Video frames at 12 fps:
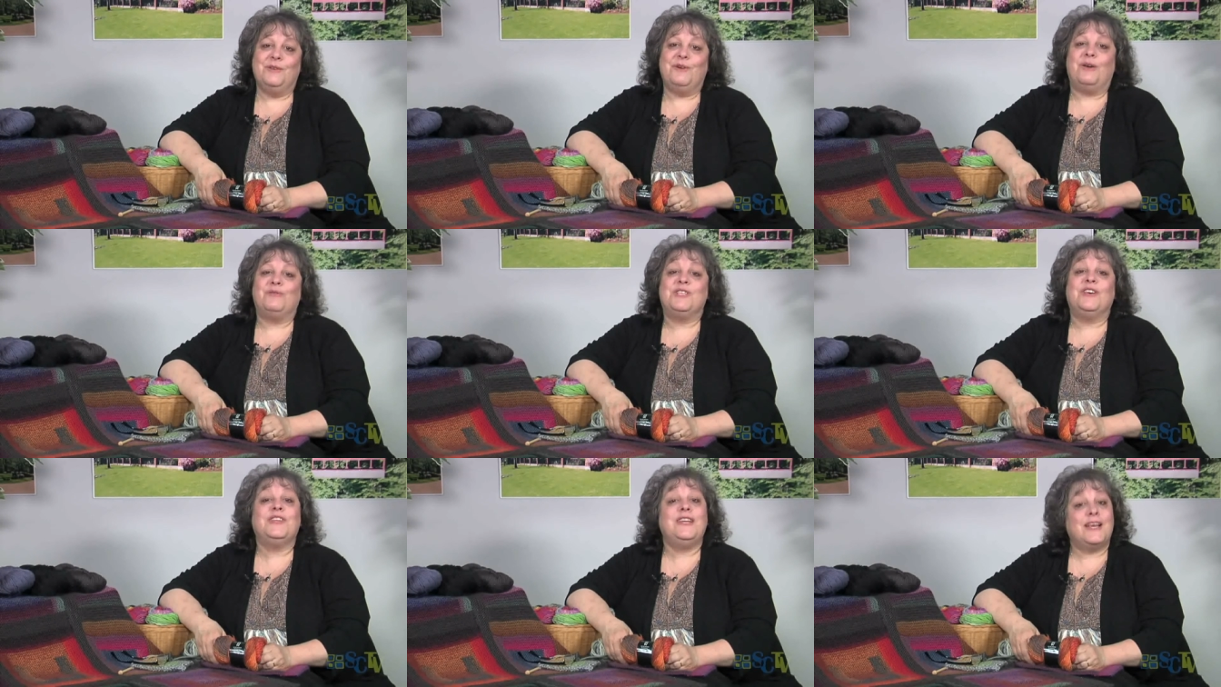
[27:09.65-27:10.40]
Well,
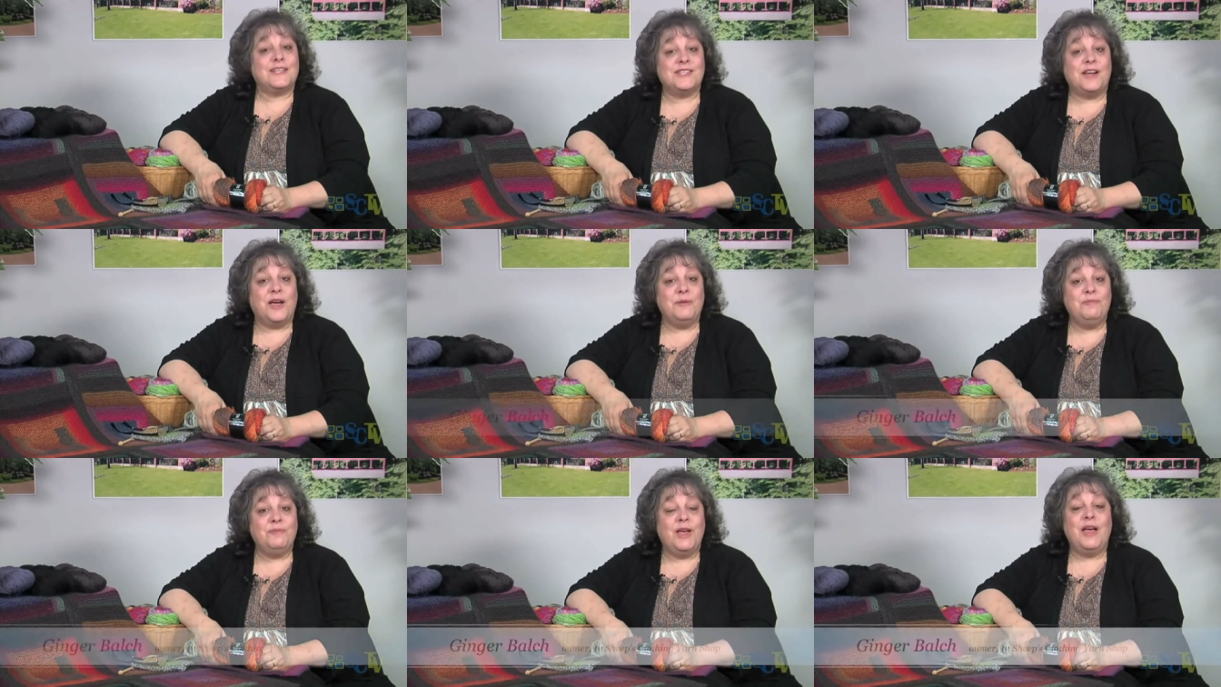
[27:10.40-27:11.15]
till the next
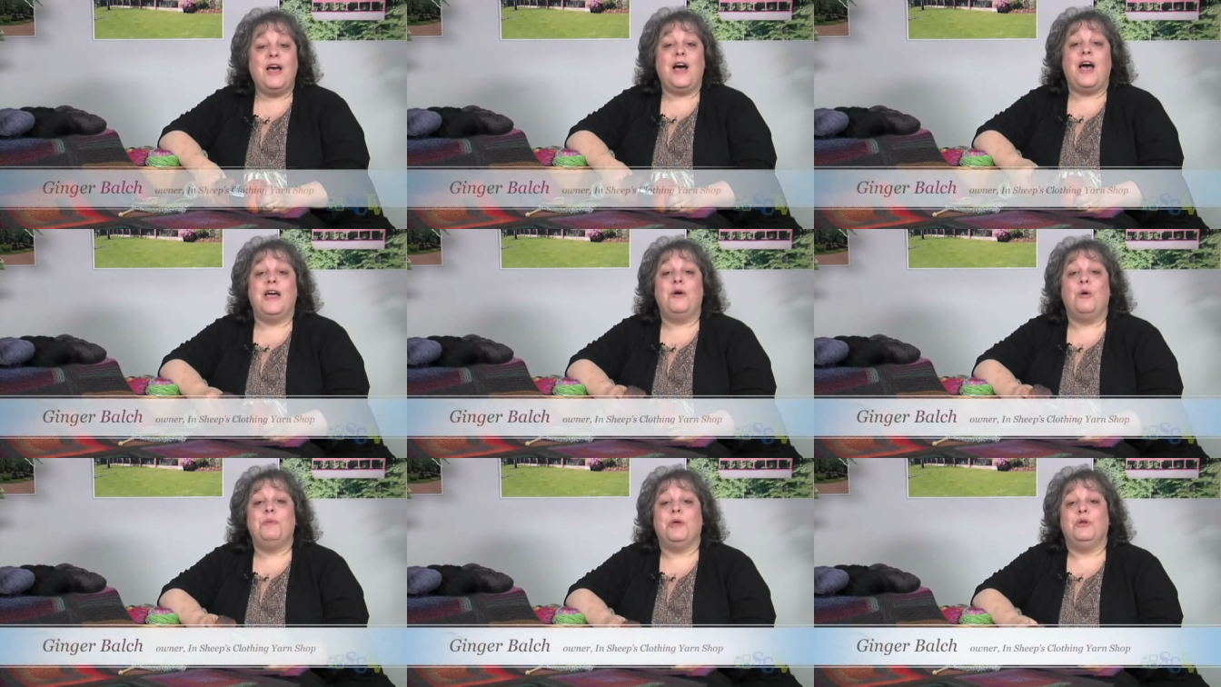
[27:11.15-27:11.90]
time, I
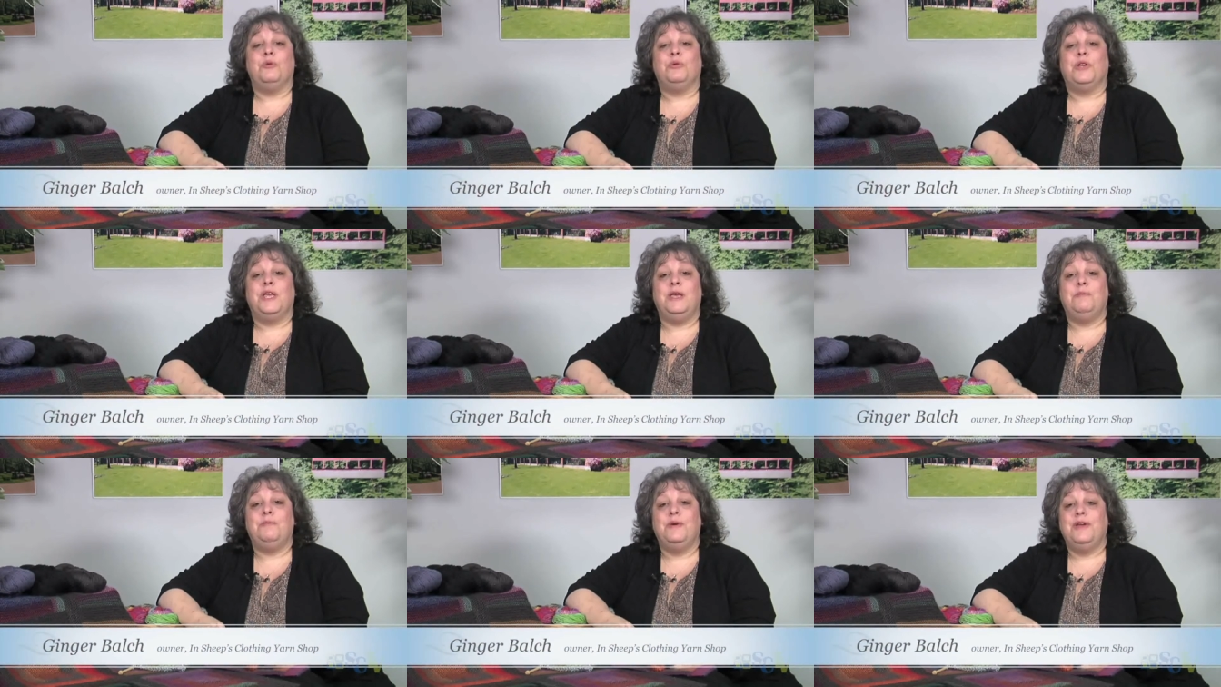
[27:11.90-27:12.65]
hope that you will
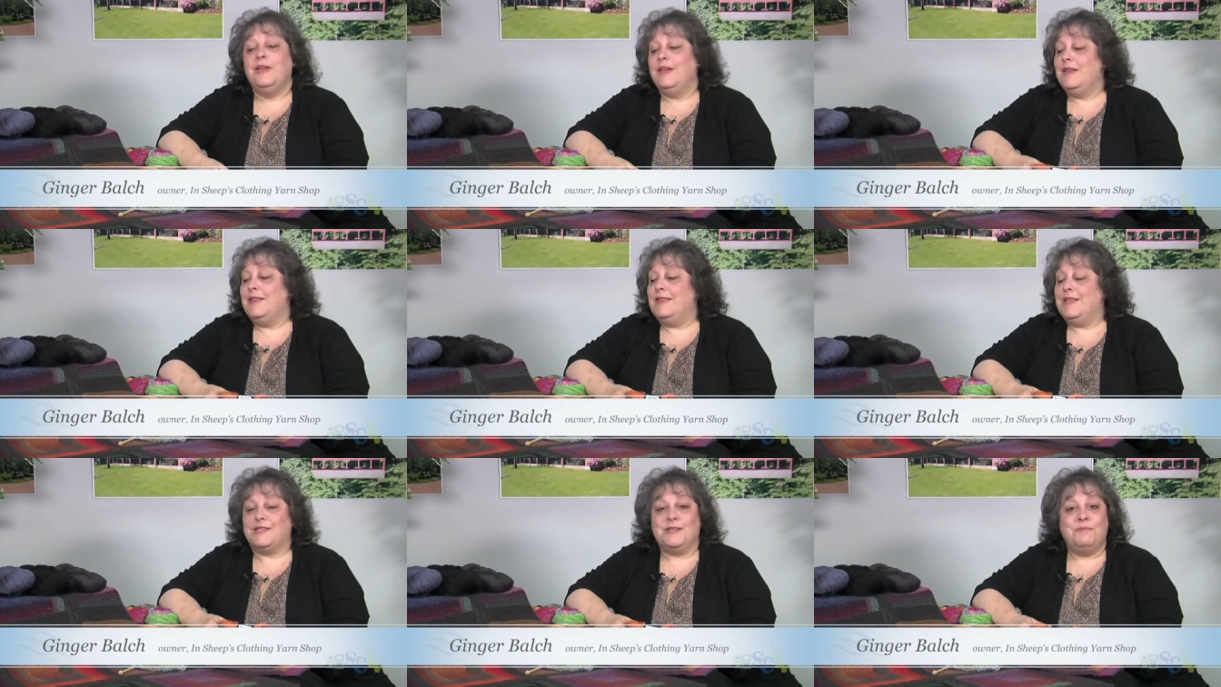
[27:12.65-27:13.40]
keep
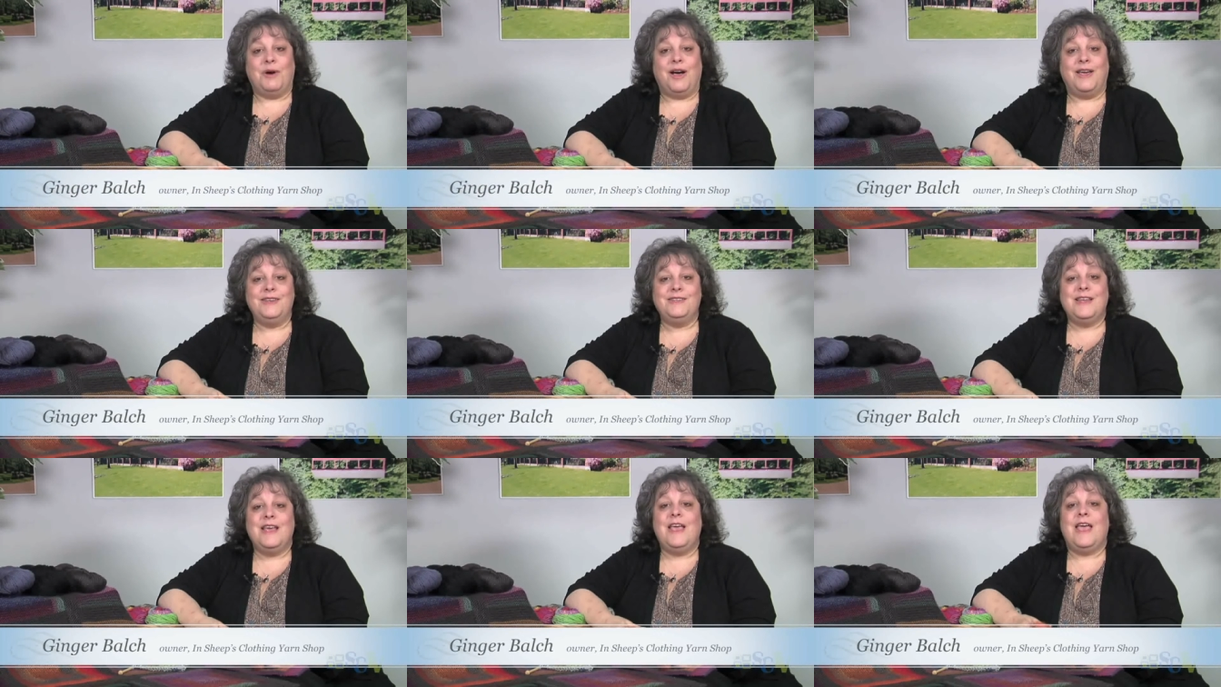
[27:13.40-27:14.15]
this in
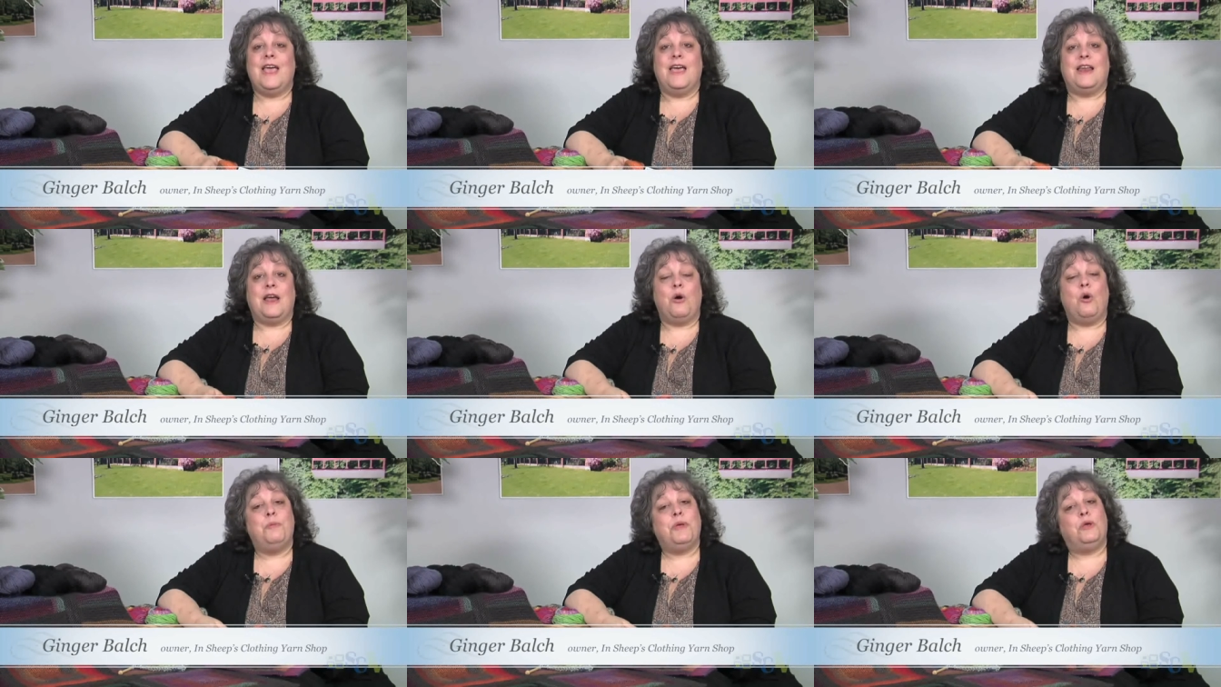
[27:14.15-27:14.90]
mind, and I
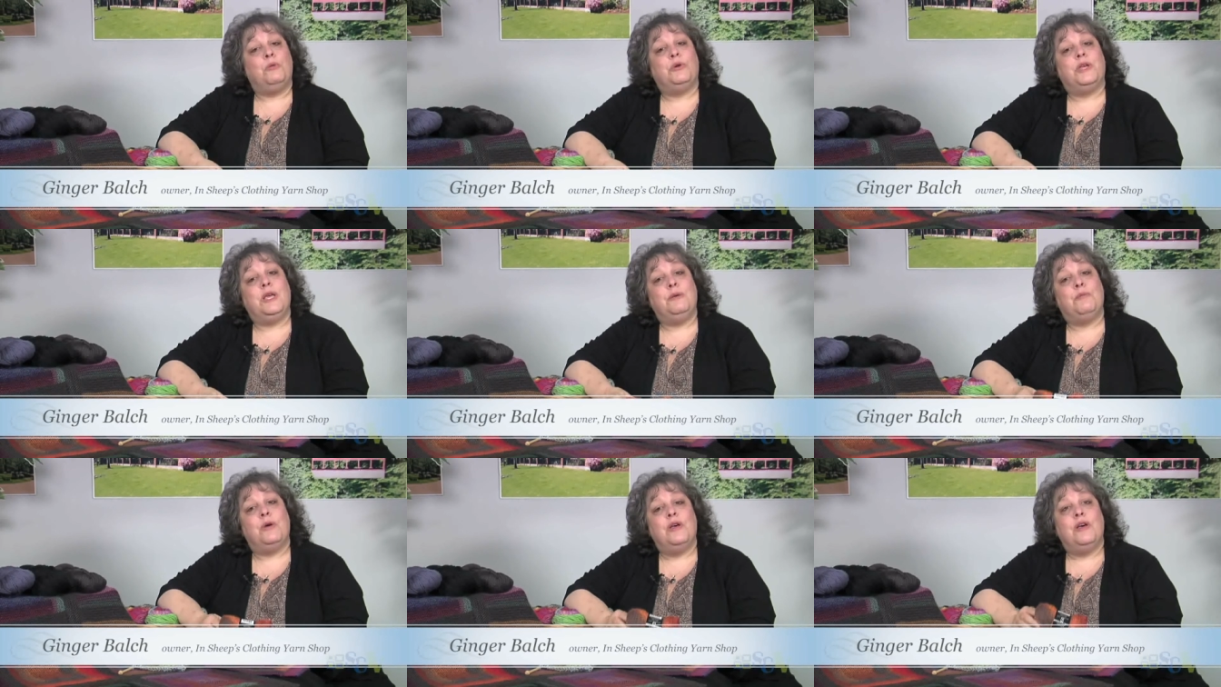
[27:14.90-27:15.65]
hope that you will
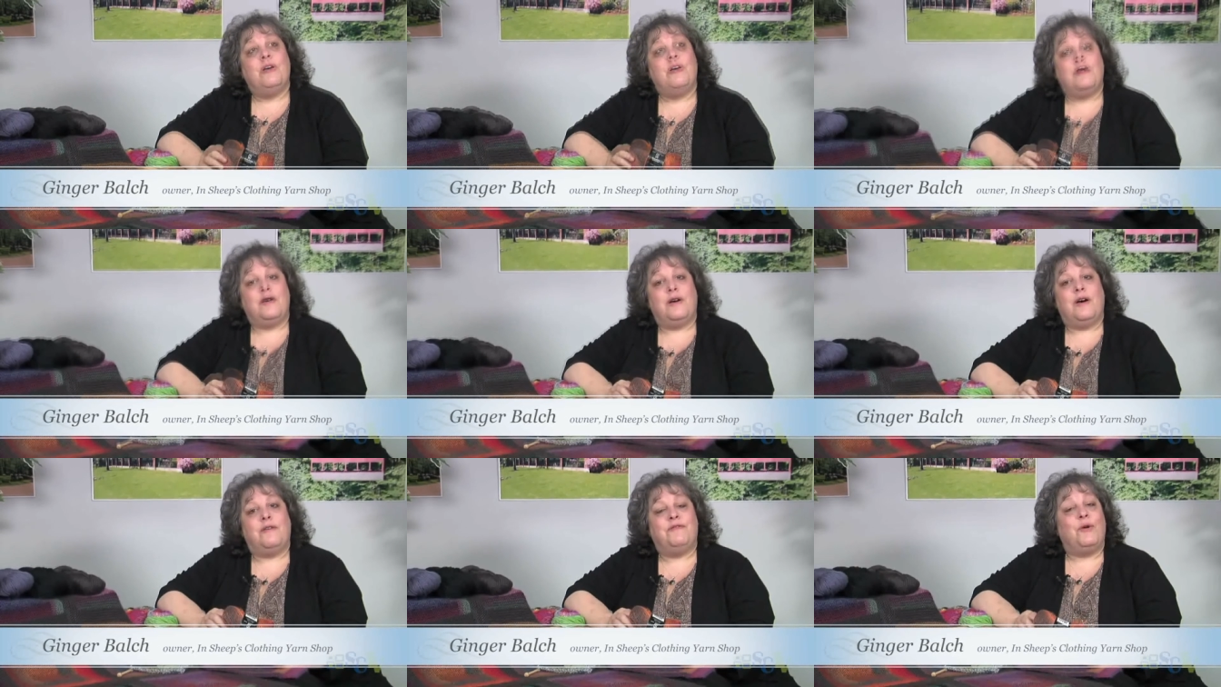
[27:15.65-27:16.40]
keep
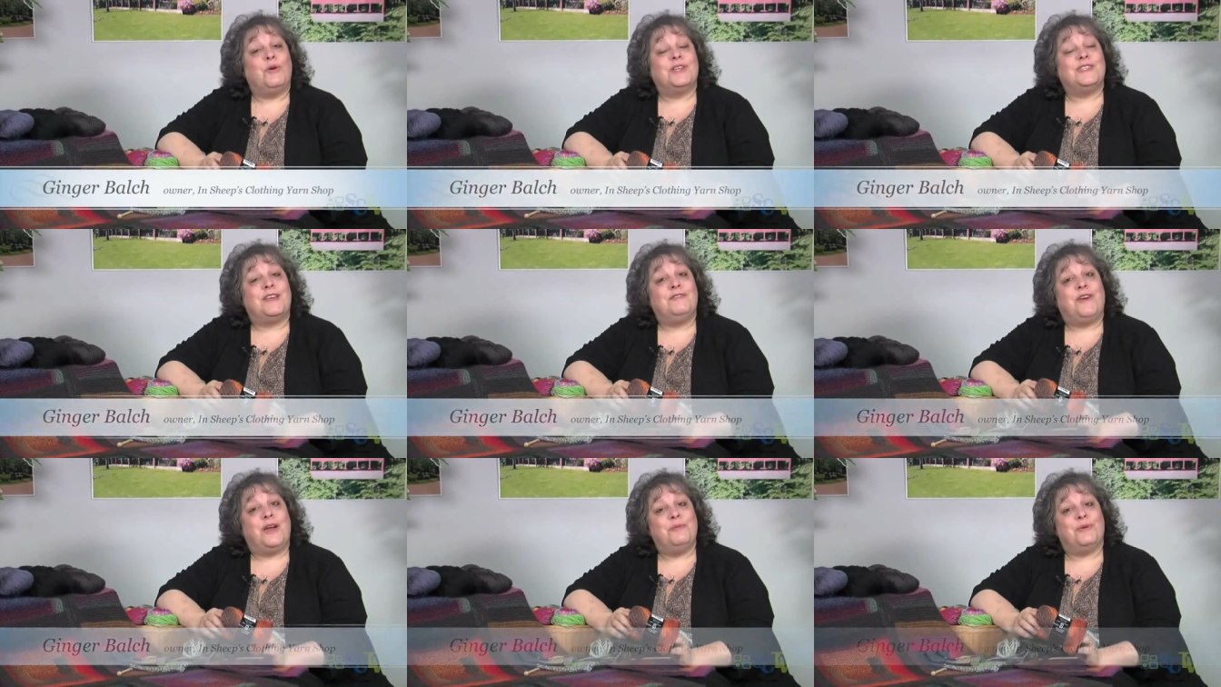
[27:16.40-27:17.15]
a focus on
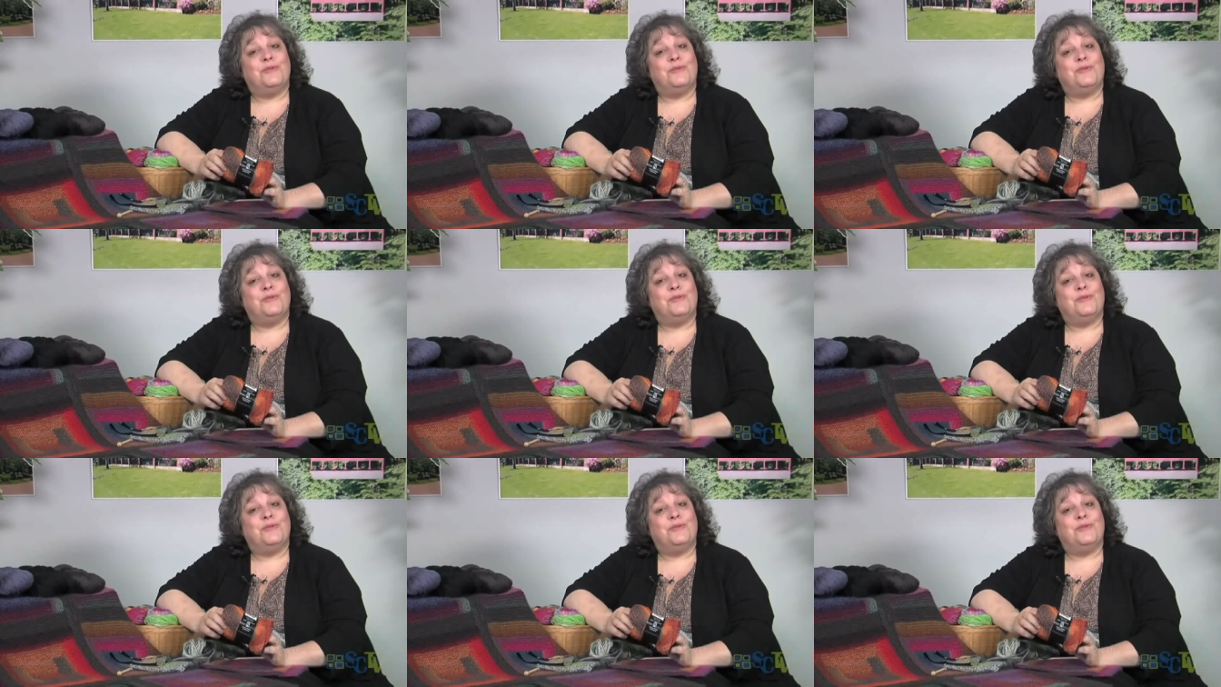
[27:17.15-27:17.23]
fiber.